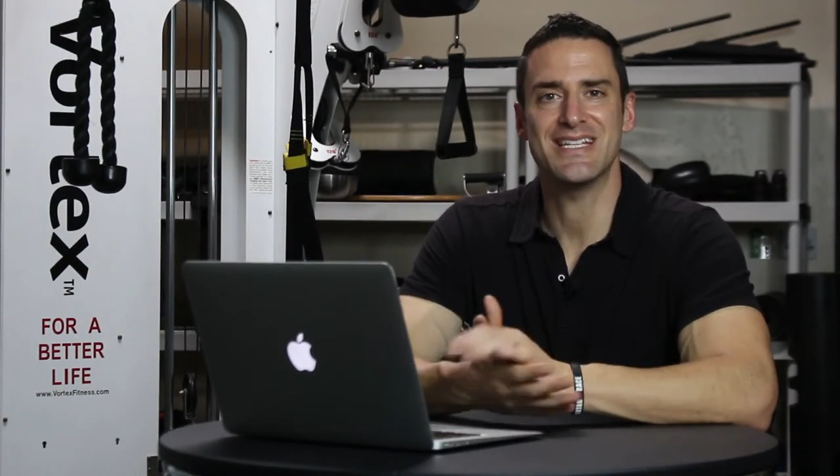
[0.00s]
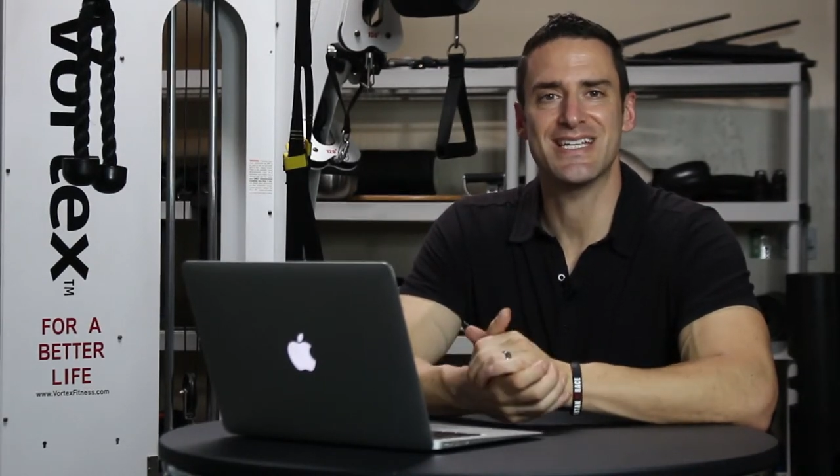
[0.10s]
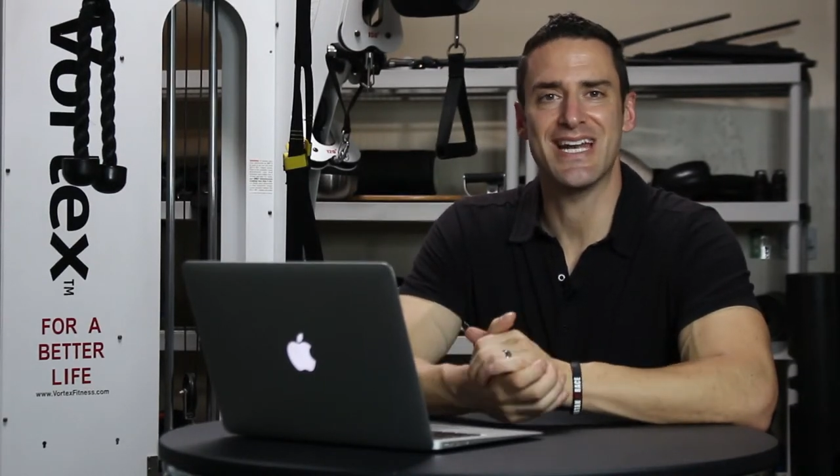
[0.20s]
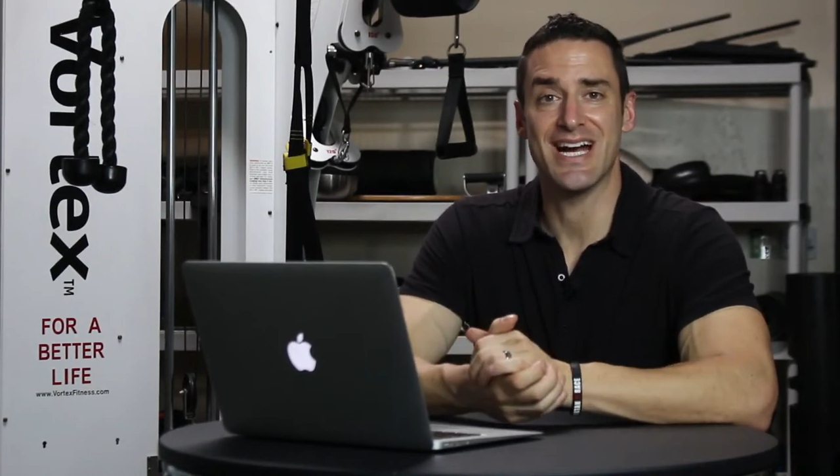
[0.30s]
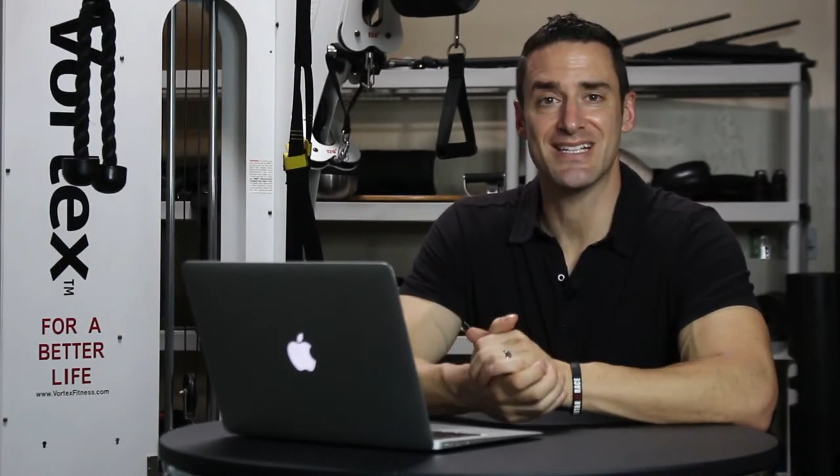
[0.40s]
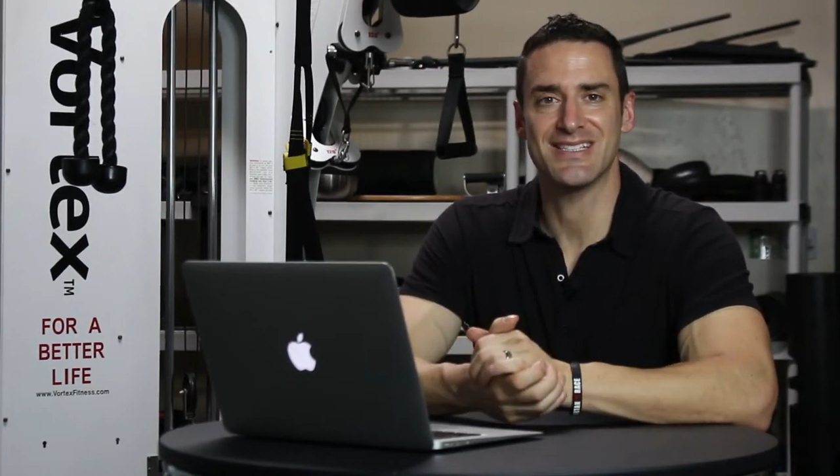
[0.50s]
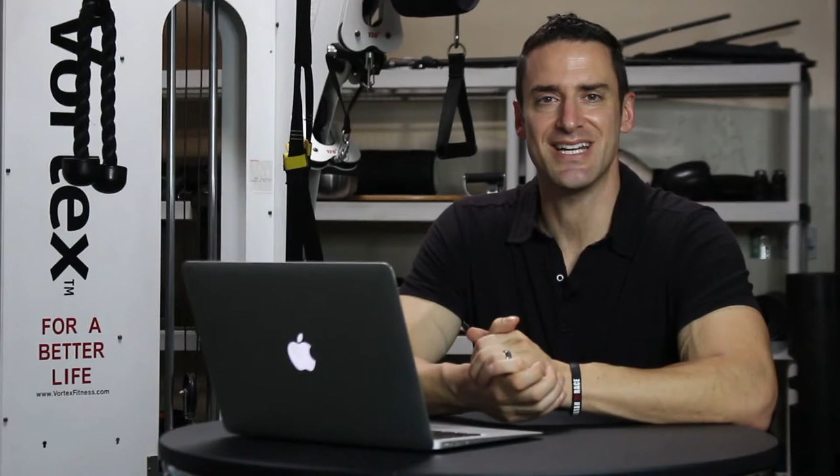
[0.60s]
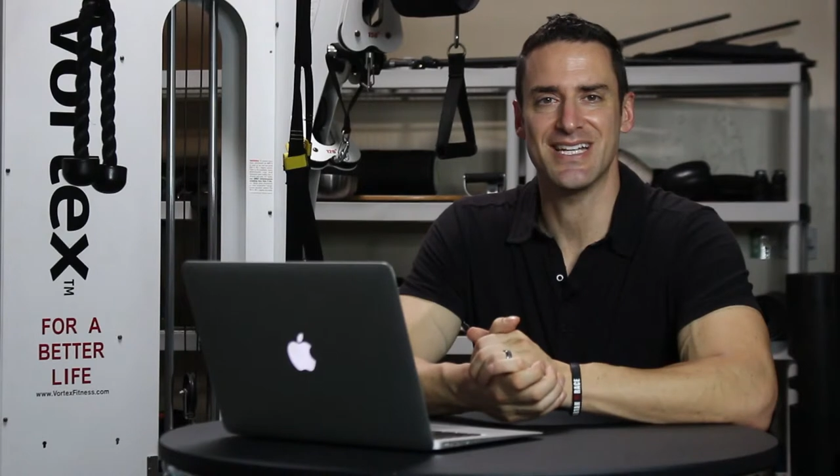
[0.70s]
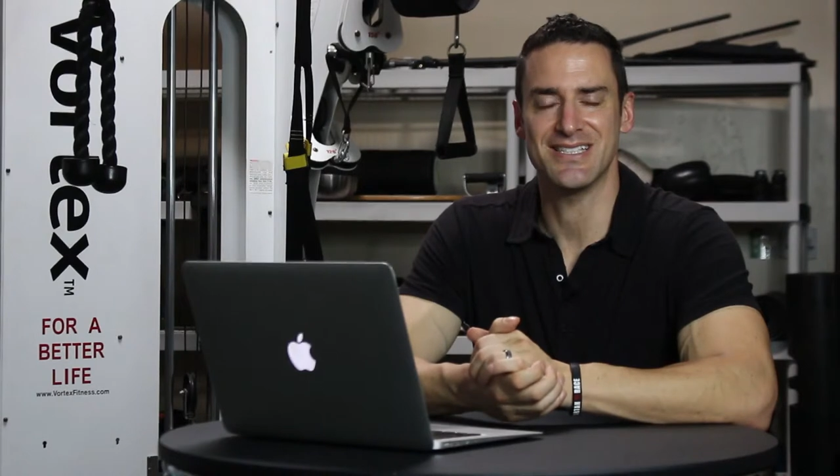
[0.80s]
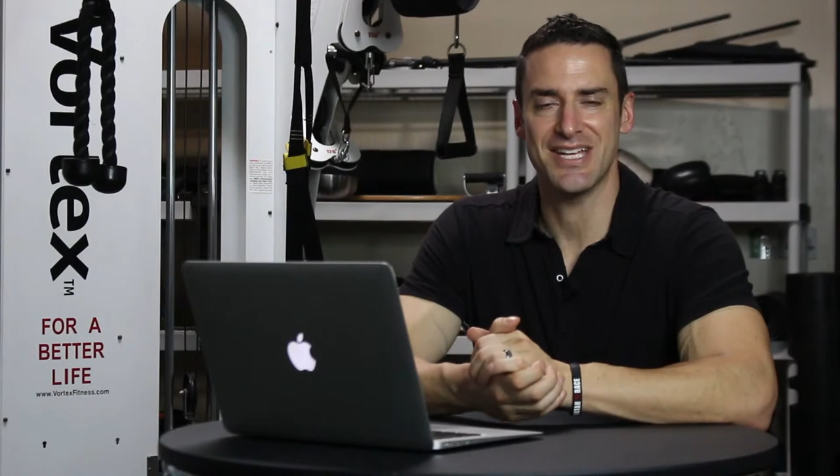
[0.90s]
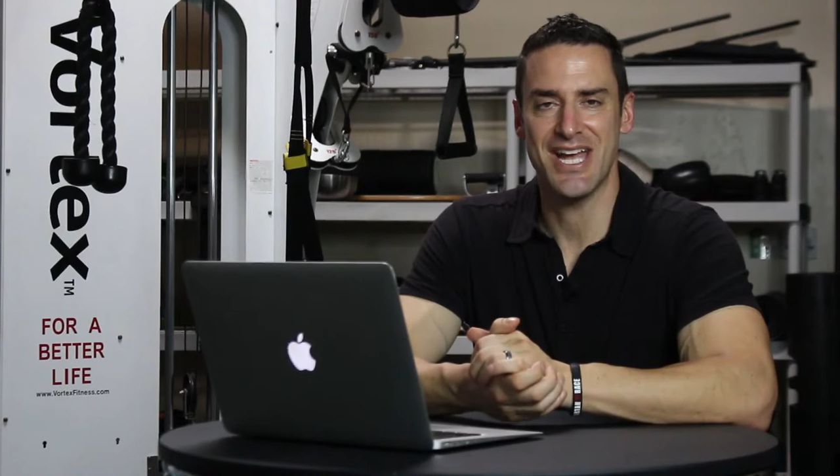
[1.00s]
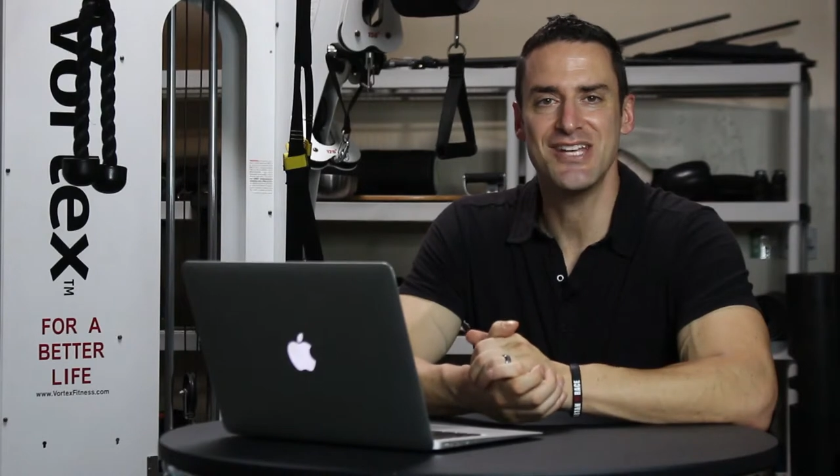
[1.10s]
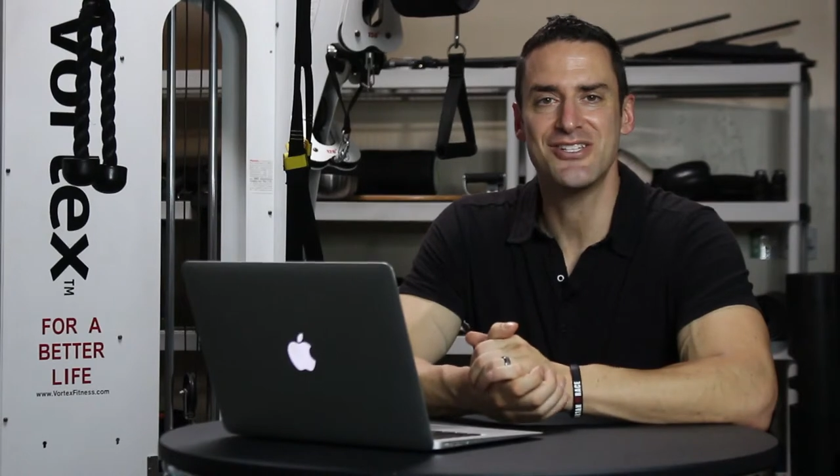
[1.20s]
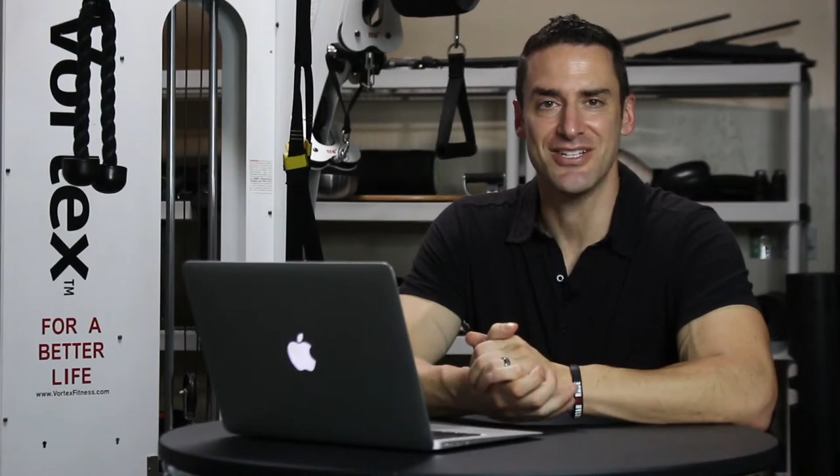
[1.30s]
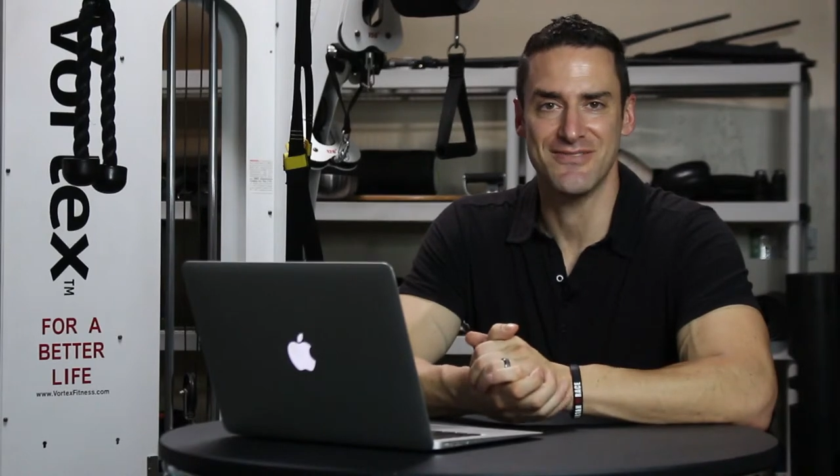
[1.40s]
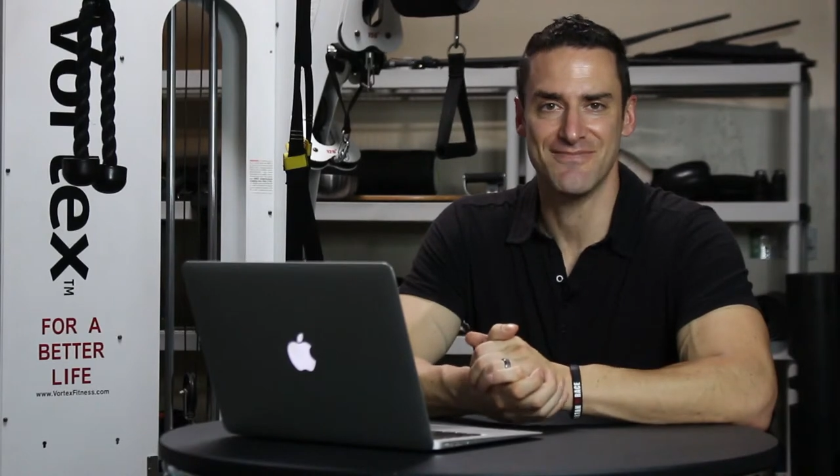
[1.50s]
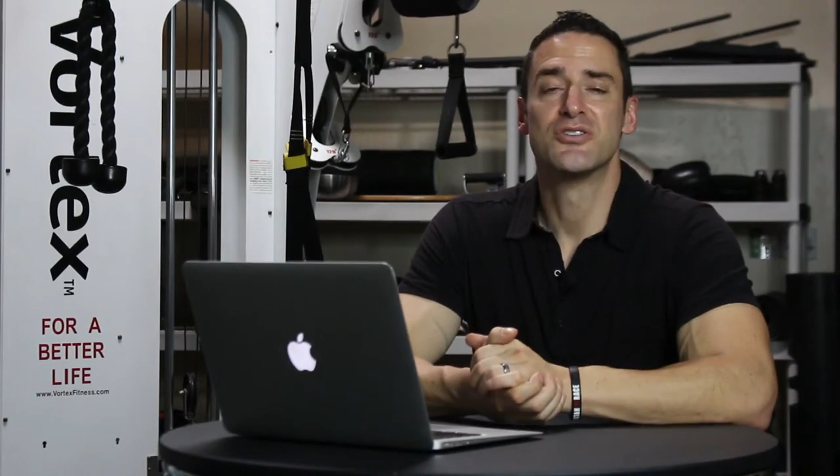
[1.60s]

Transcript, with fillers: as that oxidizing agent.